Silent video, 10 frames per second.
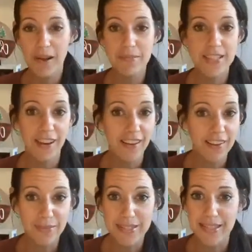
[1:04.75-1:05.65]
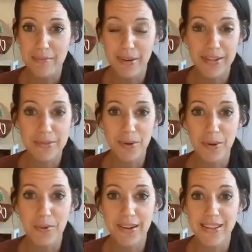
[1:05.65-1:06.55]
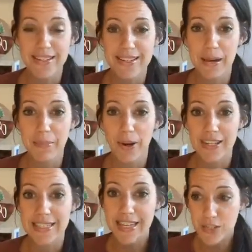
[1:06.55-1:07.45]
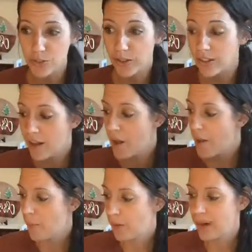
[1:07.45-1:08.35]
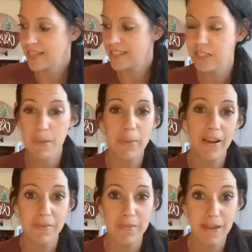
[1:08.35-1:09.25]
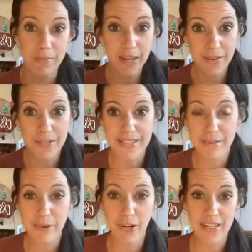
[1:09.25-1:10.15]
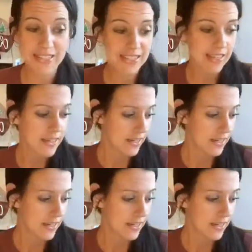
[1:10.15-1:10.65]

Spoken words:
I'm Dawn with Sign Parties 101 and Sign Party Central, where I teach people how to make money with sign parties,